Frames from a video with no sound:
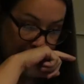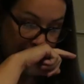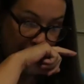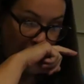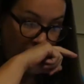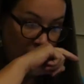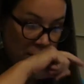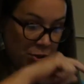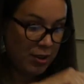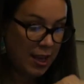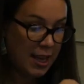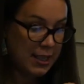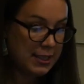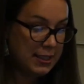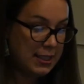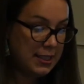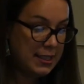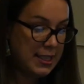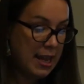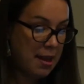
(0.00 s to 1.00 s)
In
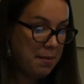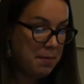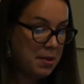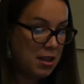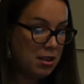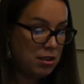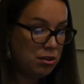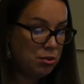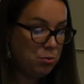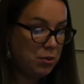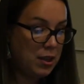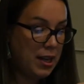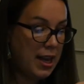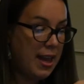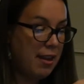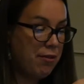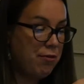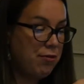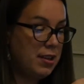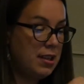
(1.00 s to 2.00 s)
contrast to damage, what
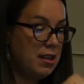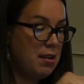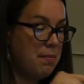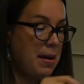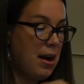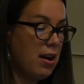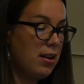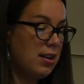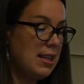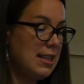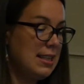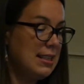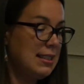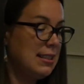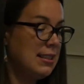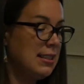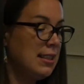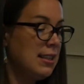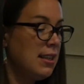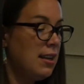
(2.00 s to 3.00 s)
I have written about
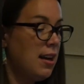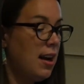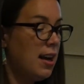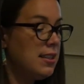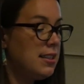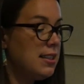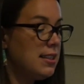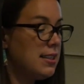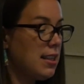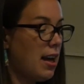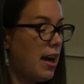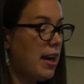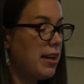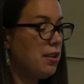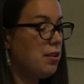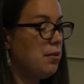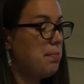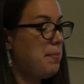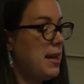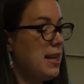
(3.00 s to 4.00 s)
is a
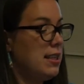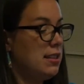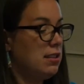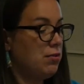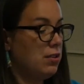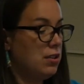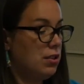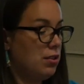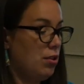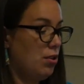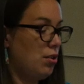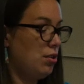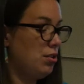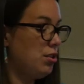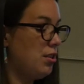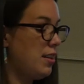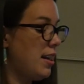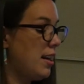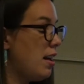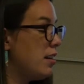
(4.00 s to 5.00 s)
desire-based
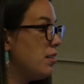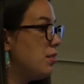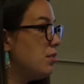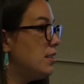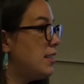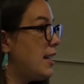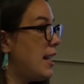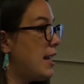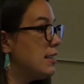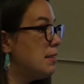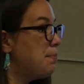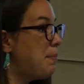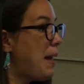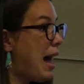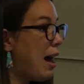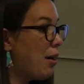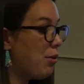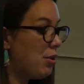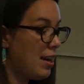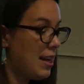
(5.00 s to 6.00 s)
research that understands
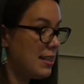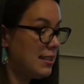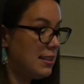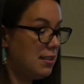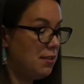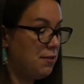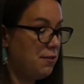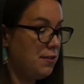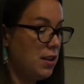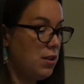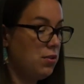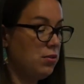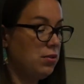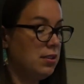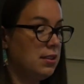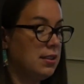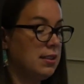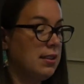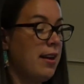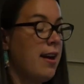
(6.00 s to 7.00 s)
power as
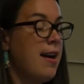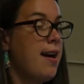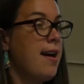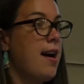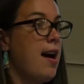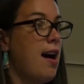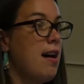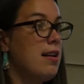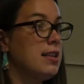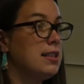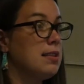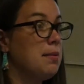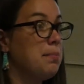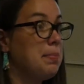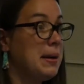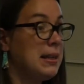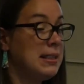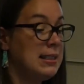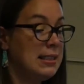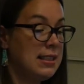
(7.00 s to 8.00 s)
diffuse, as
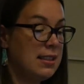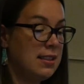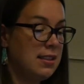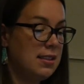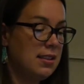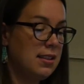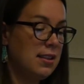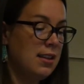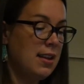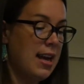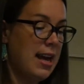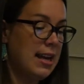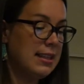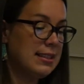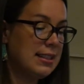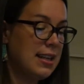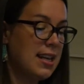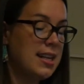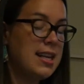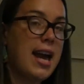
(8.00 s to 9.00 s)
abundant,
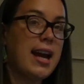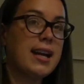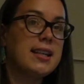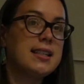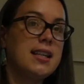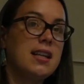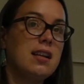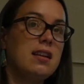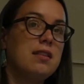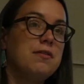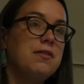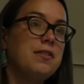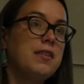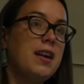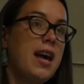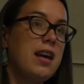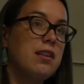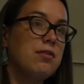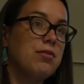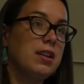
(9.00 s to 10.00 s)
as
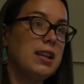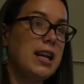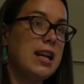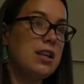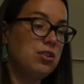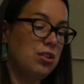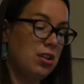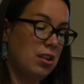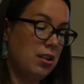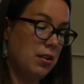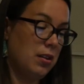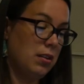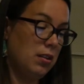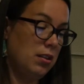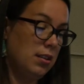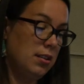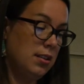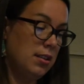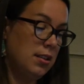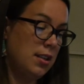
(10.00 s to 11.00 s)
connective, and
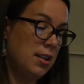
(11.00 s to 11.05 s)
relational.